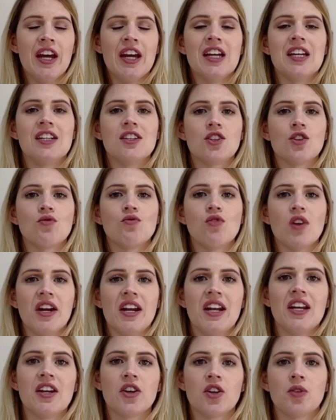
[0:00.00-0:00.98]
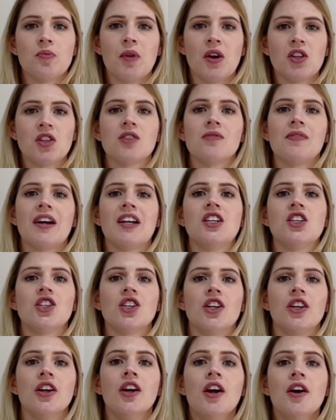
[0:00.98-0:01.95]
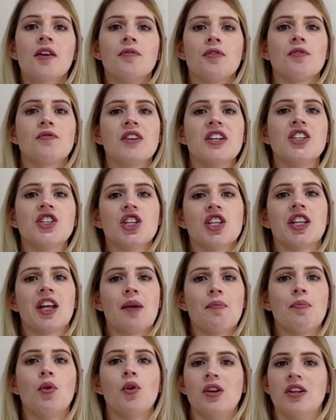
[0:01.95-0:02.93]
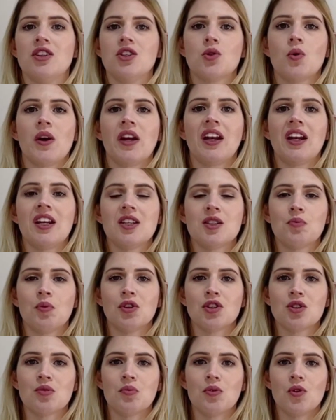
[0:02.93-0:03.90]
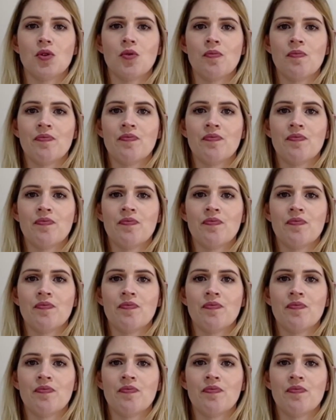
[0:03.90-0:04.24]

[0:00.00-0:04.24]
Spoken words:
is a really good motivation for reaching that point as quickly as possible.